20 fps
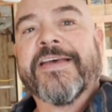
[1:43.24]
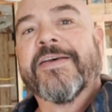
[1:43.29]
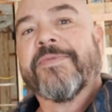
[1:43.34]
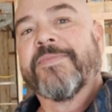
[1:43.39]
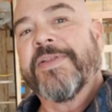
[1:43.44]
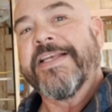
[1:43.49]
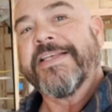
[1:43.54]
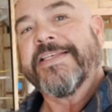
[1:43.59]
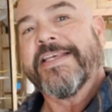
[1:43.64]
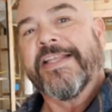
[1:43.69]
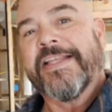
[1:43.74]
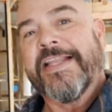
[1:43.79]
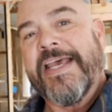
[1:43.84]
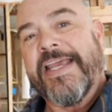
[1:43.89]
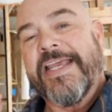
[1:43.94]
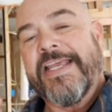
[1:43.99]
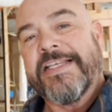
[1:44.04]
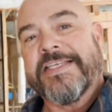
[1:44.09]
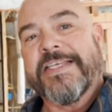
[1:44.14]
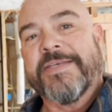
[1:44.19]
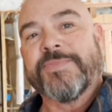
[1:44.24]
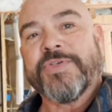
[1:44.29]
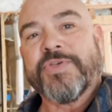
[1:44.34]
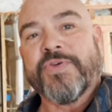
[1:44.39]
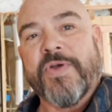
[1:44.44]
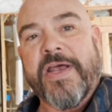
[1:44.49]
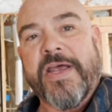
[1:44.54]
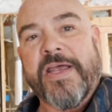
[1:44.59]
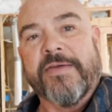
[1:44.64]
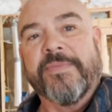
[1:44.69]
please hit like and
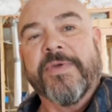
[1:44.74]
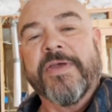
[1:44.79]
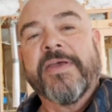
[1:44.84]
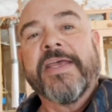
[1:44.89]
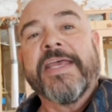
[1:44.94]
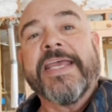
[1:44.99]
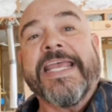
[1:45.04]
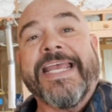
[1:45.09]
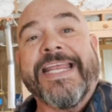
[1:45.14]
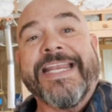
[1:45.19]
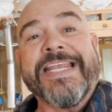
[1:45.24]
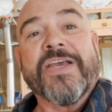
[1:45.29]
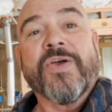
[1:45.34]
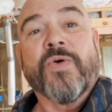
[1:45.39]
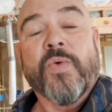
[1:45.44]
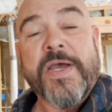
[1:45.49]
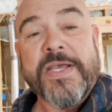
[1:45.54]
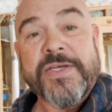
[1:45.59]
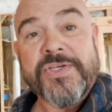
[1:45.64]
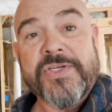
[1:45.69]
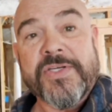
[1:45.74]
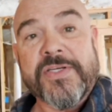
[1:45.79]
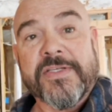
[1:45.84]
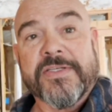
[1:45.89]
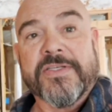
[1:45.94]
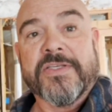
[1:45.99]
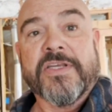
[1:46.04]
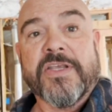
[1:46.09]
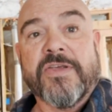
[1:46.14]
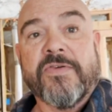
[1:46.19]
subscribe. Any
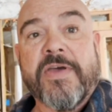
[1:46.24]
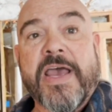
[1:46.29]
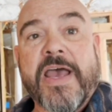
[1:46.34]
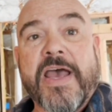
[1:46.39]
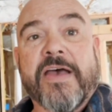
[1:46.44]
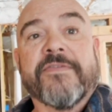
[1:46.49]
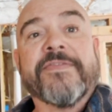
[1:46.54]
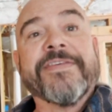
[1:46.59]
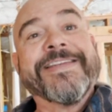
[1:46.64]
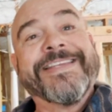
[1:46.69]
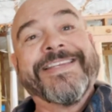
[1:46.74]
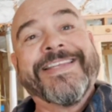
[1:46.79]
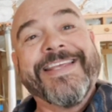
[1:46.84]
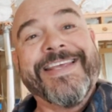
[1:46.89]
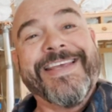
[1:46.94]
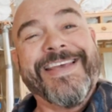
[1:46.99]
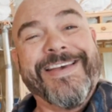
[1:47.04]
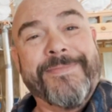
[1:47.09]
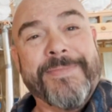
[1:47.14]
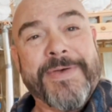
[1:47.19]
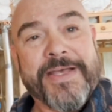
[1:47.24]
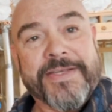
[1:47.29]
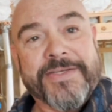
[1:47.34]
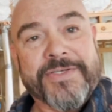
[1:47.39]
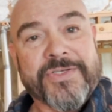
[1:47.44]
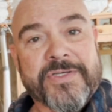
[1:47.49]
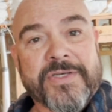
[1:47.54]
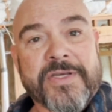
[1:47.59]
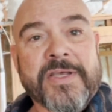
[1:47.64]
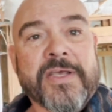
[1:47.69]
questions that you have, DM
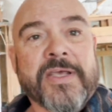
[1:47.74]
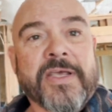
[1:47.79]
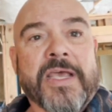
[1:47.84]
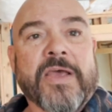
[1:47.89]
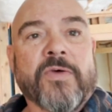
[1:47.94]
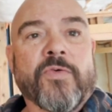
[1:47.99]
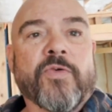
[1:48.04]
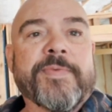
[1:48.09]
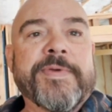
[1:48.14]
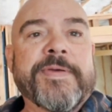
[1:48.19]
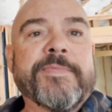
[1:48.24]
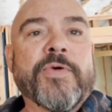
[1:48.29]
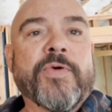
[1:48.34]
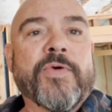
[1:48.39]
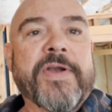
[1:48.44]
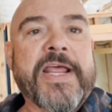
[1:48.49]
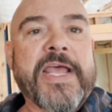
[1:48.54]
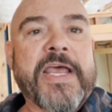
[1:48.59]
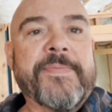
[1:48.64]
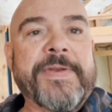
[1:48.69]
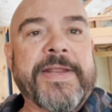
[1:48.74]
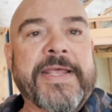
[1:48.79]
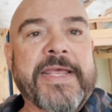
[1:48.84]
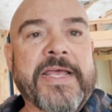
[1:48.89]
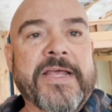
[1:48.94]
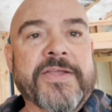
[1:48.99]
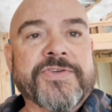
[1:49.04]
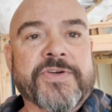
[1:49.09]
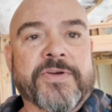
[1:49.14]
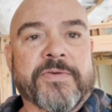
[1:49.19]
us, and we'll be more than happy to
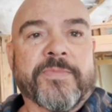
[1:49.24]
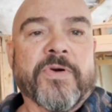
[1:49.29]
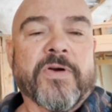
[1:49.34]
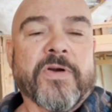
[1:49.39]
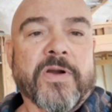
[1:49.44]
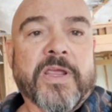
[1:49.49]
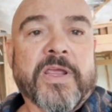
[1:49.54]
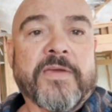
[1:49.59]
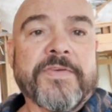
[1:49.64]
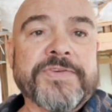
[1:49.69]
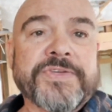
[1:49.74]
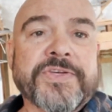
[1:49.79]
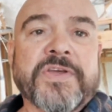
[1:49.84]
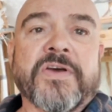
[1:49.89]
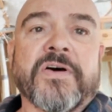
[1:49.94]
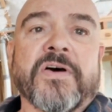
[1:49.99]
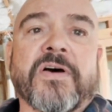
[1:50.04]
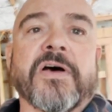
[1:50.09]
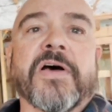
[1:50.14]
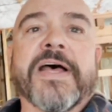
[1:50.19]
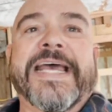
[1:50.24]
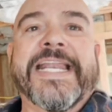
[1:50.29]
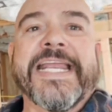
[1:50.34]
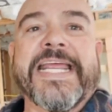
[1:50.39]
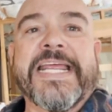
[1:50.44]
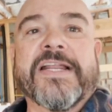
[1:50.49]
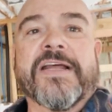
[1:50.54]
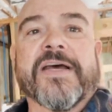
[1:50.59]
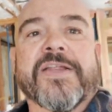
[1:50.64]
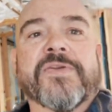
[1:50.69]
answer them. Or give us a call at
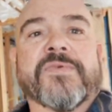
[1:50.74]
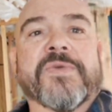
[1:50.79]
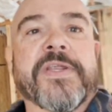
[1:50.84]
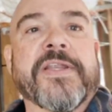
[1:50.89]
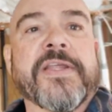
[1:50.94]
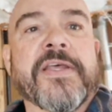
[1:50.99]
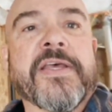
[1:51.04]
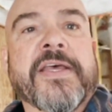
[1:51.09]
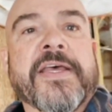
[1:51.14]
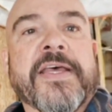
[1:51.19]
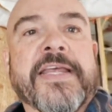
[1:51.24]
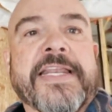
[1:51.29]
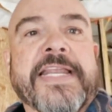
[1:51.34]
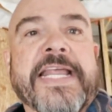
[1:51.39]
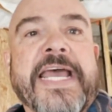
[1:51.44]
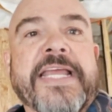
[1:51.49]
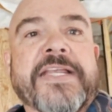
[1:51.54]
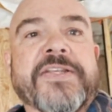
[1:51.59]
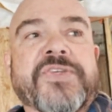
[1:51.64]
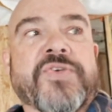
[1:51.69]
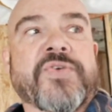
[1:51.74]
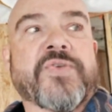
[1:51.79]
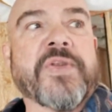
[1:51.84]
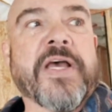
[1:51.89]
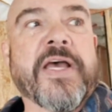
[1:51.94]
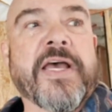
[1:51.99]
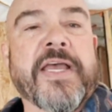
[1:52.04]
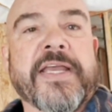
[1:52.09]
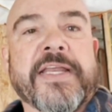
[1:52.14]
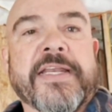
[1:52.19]

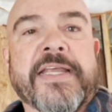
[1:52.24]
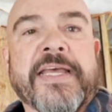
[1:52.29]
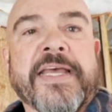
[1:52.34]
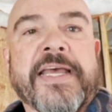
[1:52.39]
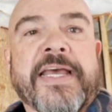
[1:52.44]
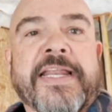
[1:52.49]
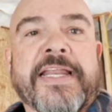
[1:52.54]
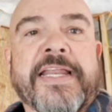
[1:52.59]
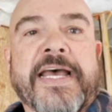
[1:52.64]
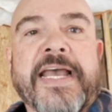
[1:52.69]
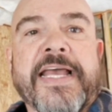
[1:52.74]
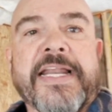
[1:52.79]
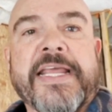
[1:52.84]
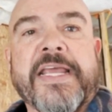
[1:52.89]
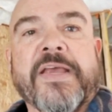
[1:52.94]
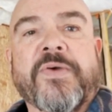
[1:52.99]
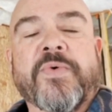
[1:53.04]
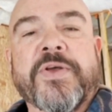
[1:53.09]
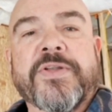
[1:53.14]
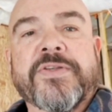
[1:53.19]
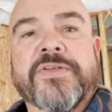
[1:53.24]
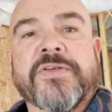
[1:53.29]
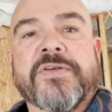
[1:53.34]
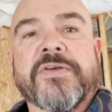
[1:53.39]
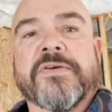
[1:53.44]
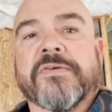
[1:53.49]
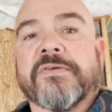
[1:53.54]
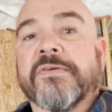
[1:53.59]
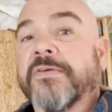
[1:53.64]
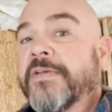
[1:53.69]

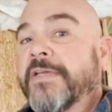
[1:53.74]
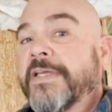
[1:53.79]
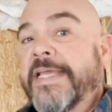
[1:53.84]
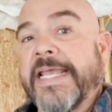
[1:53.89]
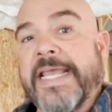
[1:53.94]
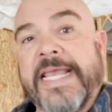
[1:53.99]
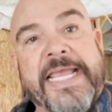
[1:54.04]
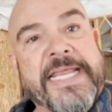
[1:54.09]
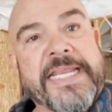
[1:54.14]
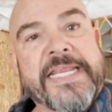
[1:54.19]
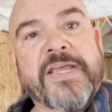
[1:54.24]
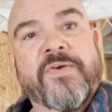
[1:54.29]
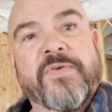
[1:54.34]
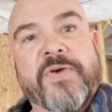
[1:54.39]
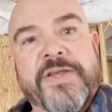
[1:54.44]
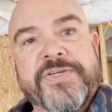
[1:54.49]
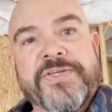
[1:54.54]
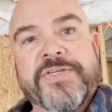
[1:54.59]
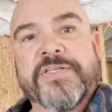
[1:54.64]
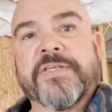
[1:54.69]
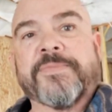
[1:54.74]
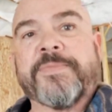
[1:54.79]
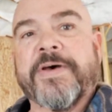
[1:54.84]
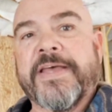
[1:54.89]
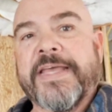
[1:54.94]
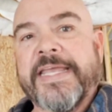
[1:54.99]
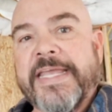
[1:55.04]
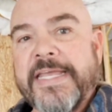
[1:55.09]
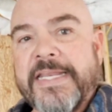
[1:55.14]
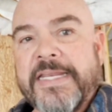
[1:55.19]
800-929-9812. Any questions
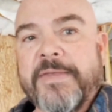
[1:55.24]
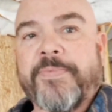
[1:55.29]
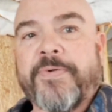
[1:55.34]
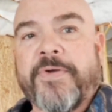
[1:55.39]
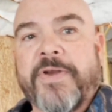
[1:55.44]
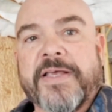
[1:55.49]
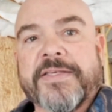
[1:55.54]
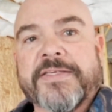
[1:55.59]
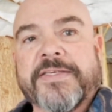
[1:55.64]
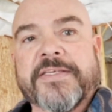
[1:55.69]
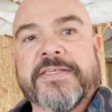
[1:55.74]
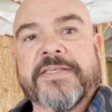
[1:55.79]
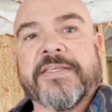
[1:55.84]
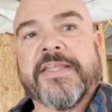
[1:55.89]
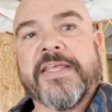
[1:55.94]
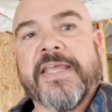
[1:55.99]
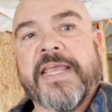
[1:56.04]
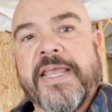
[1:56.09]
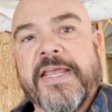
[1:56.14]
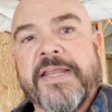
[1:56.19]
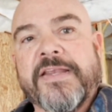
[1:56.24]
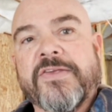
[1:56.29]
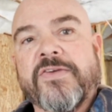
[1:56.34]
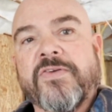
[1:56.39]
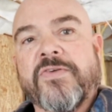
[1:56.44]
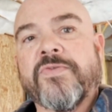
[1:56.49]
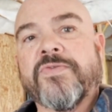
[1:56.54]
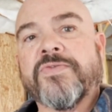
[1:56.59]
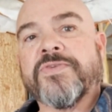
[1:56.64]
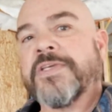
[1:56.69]
about any process of the
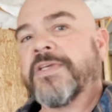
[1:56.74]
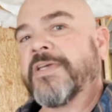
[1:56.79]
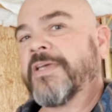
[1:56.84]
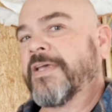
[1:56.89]
ADUs,